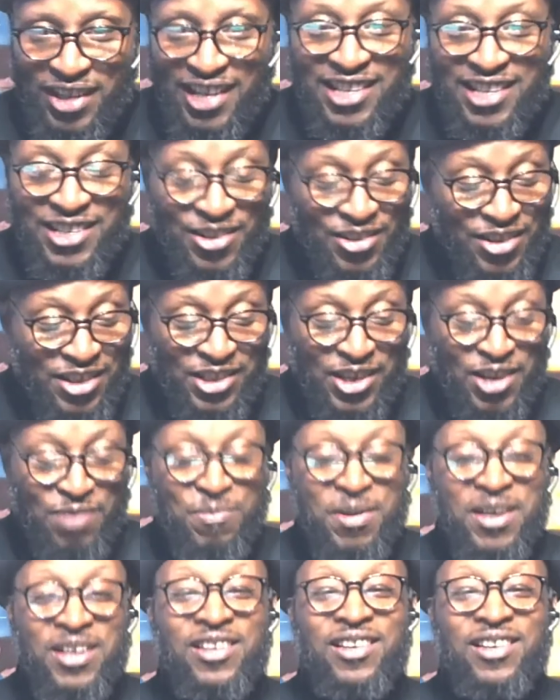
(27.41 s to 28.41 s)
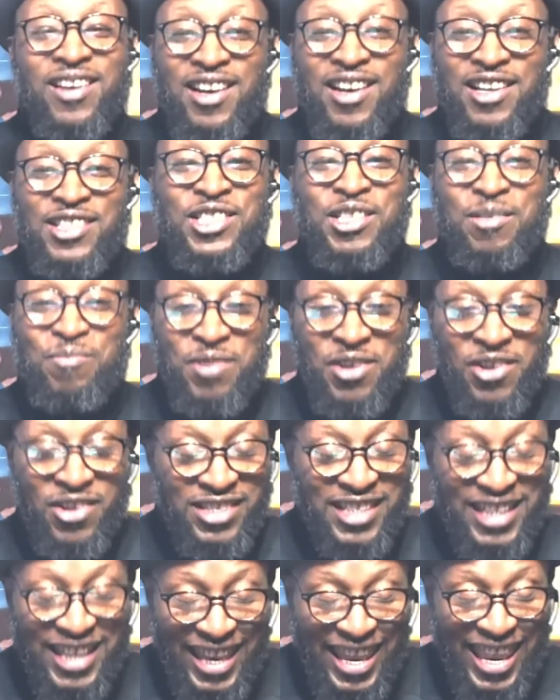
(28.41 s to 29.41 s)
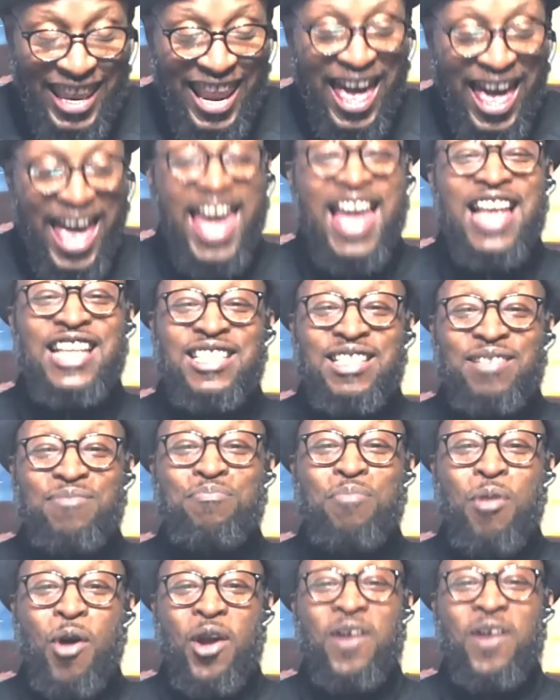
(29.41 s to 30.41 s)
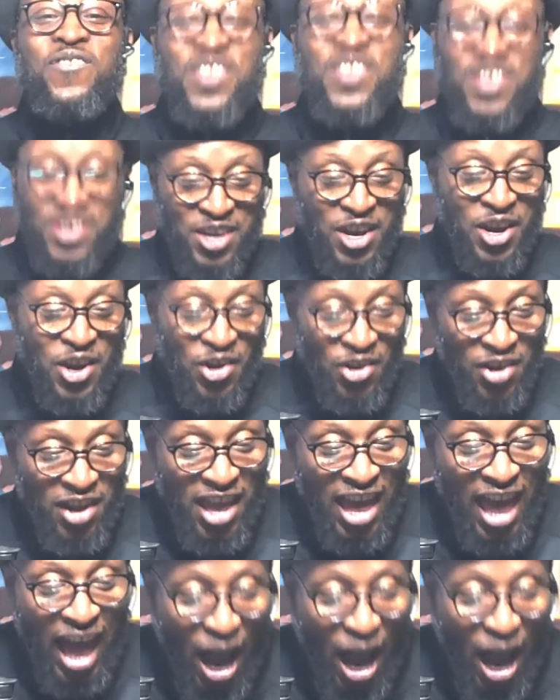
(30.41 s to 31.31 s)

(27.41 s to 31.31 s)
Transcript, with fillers: So this is going to be an awesome year. It's the last part of the year.